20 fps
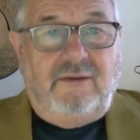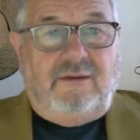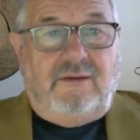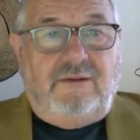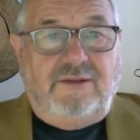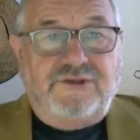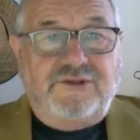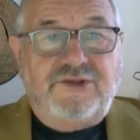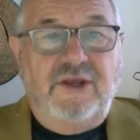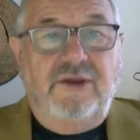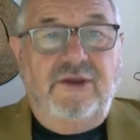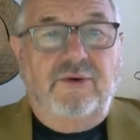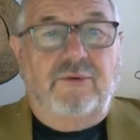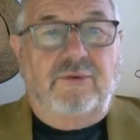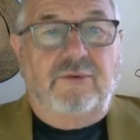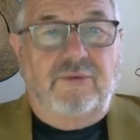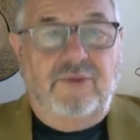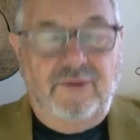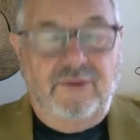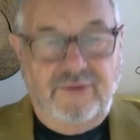
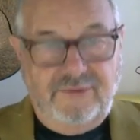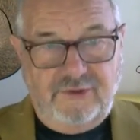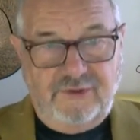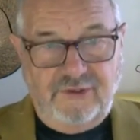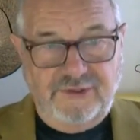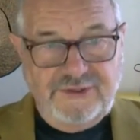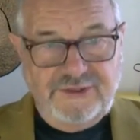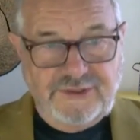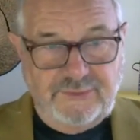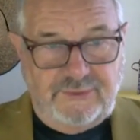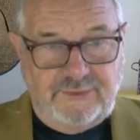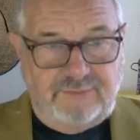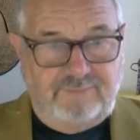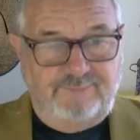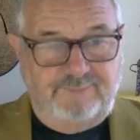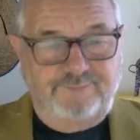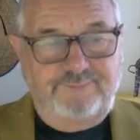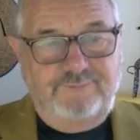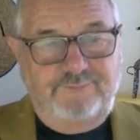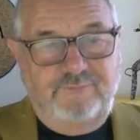channel, the conduit
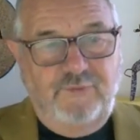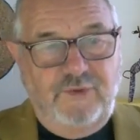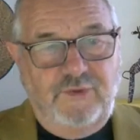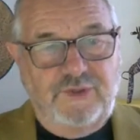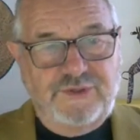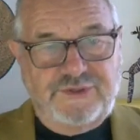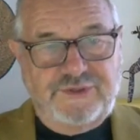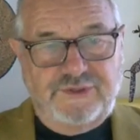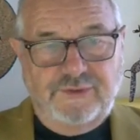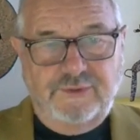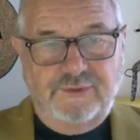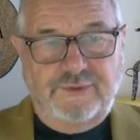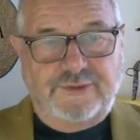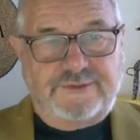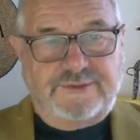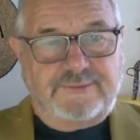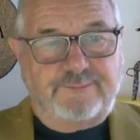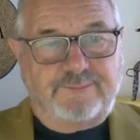for those stories.